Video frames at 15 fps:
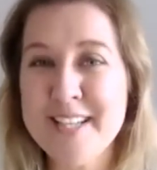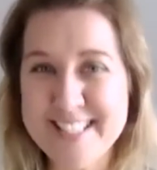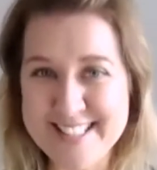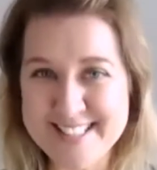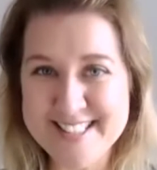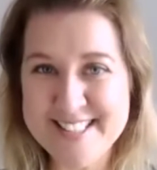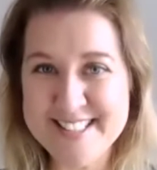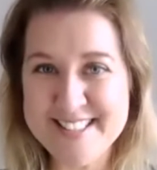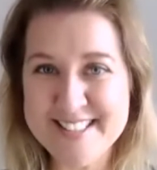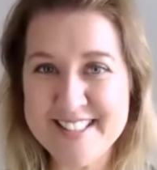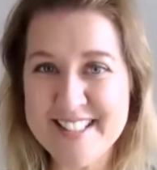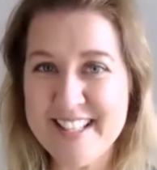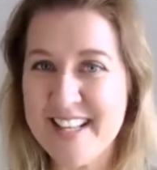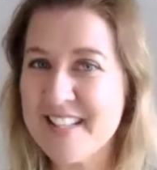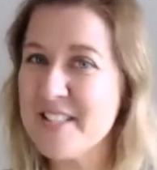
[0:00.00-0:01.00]
is.
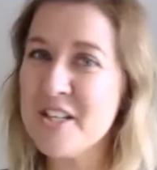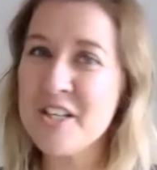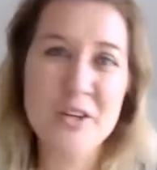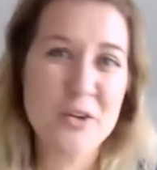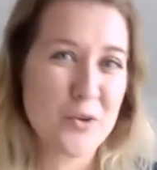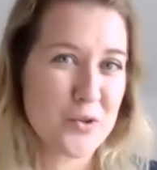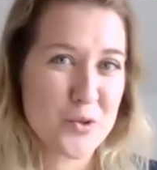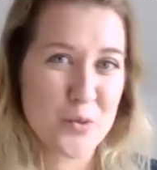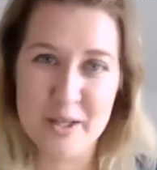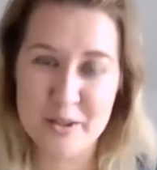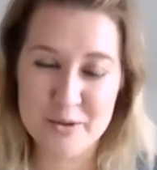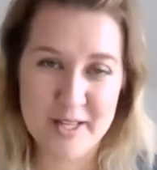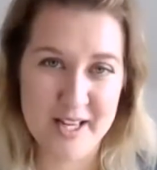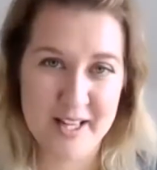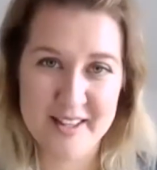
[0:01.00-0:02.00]
It's a huge
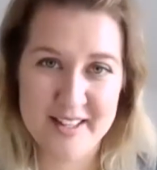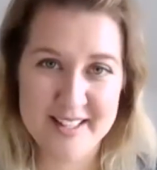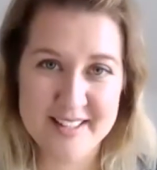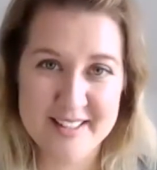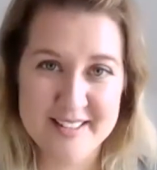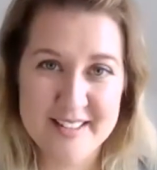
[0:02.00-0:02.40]
world out there.